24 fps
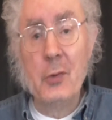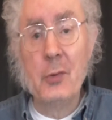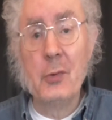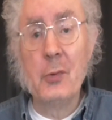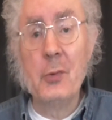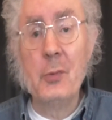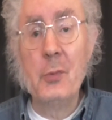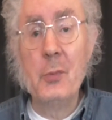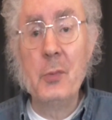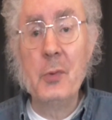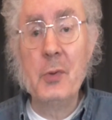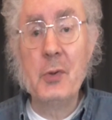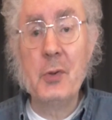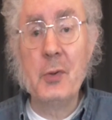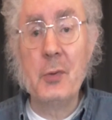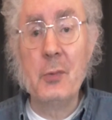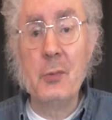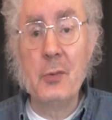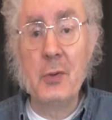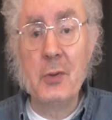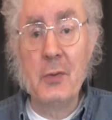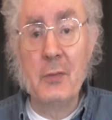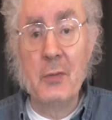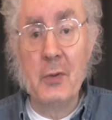who's always
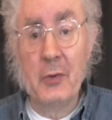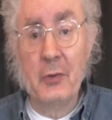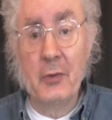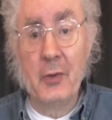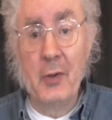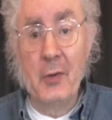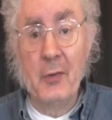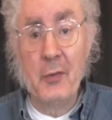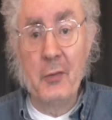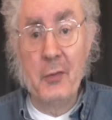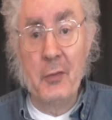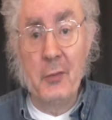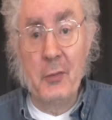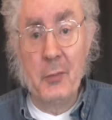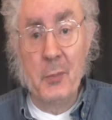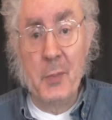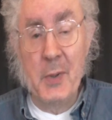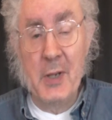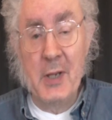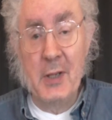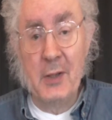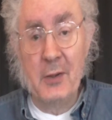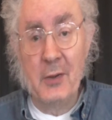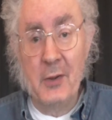thought of herself as
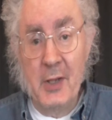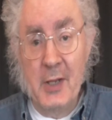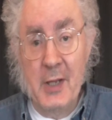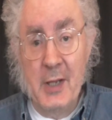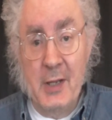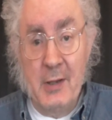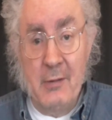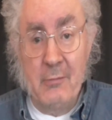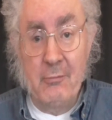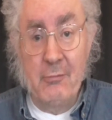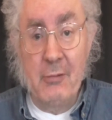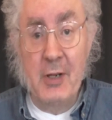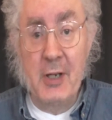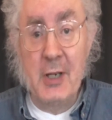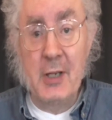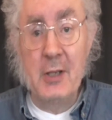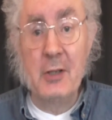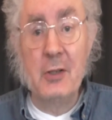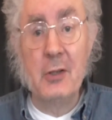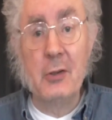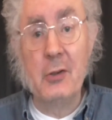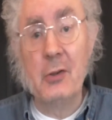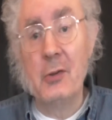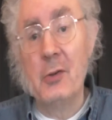being there, ready
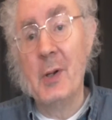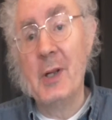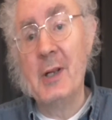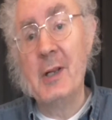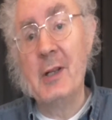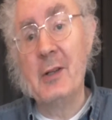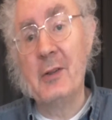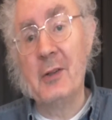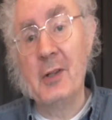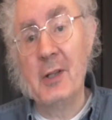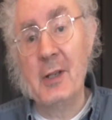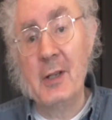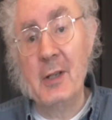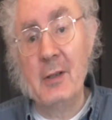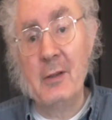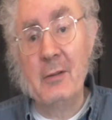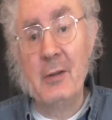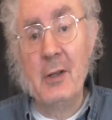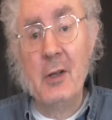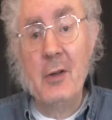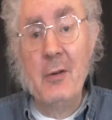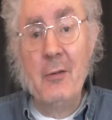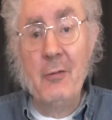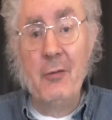to do anything
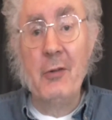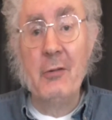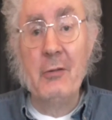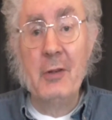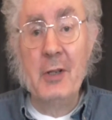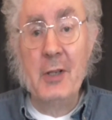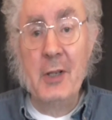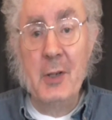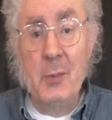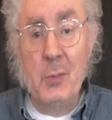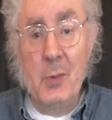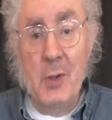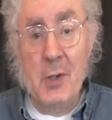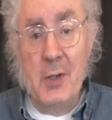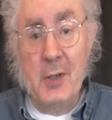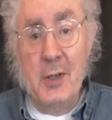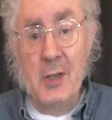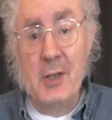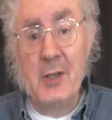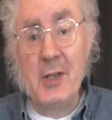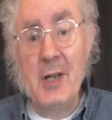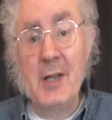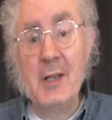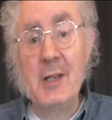for
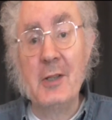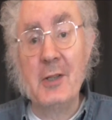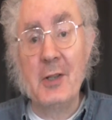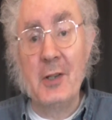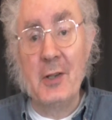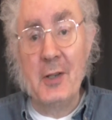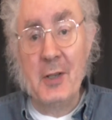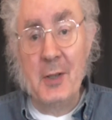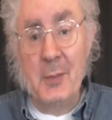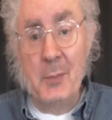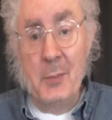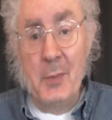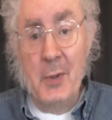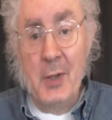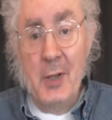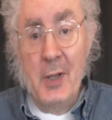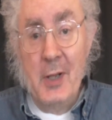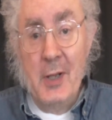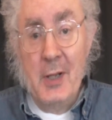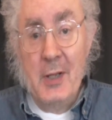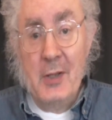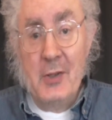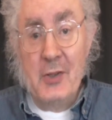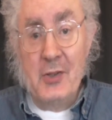anyone at any time,
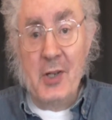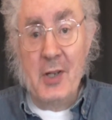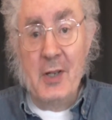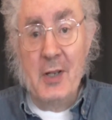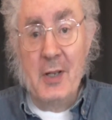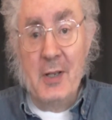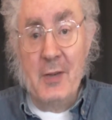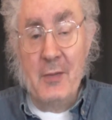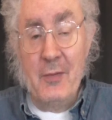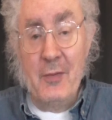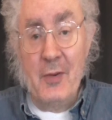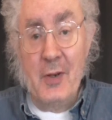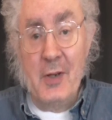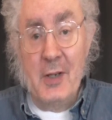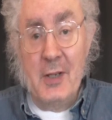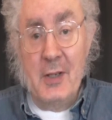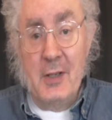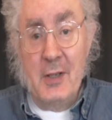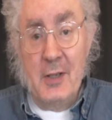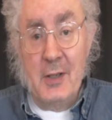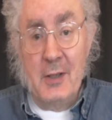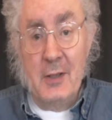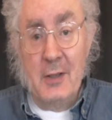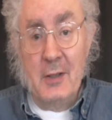suddenly
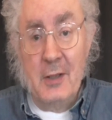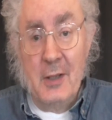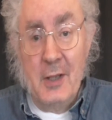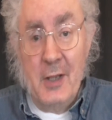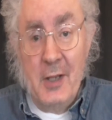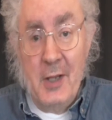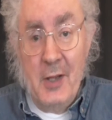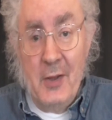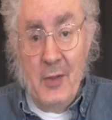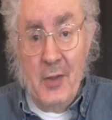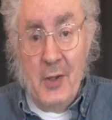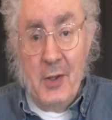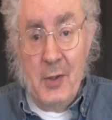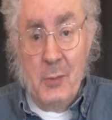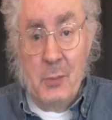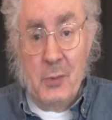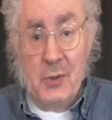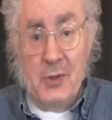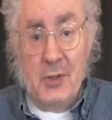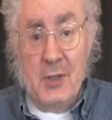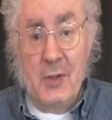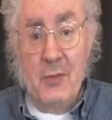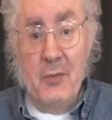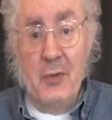finding that it
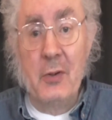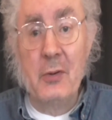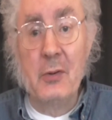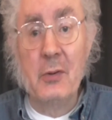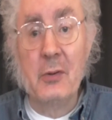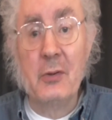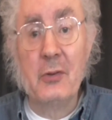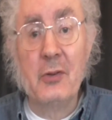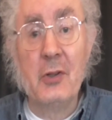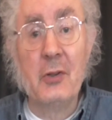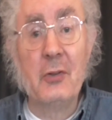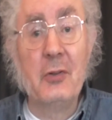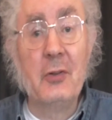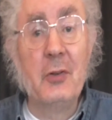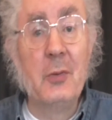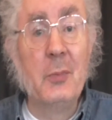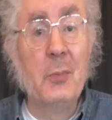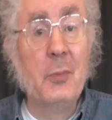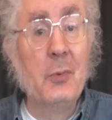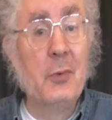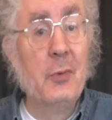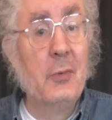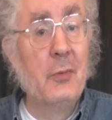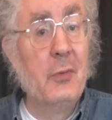was difficult just to
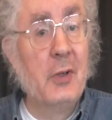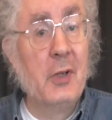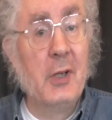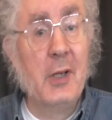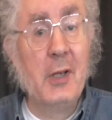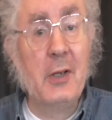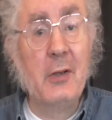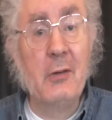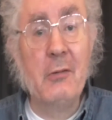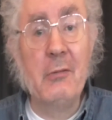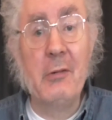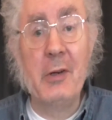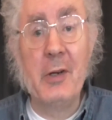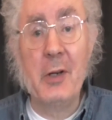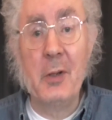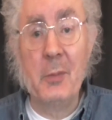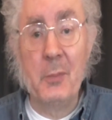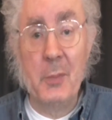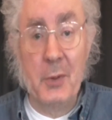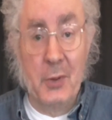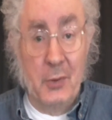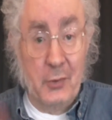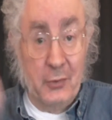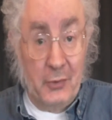move her head
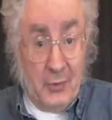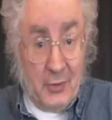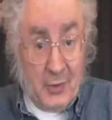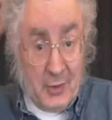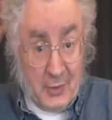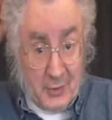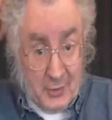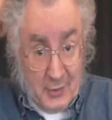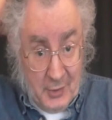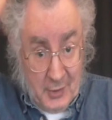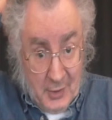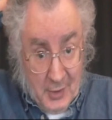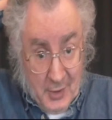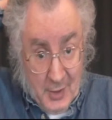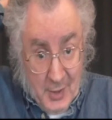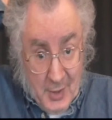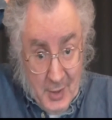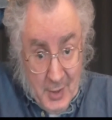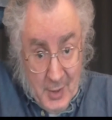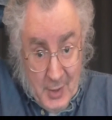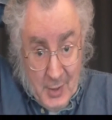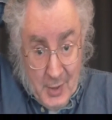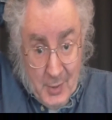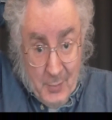around because of this
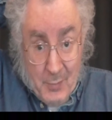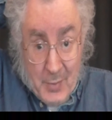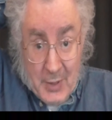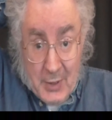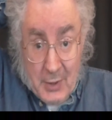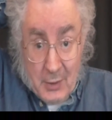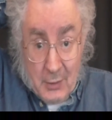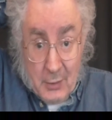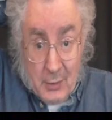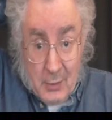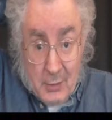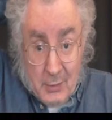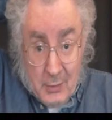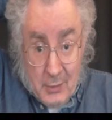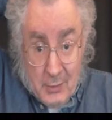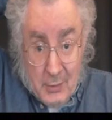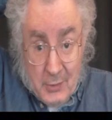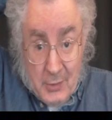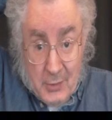metal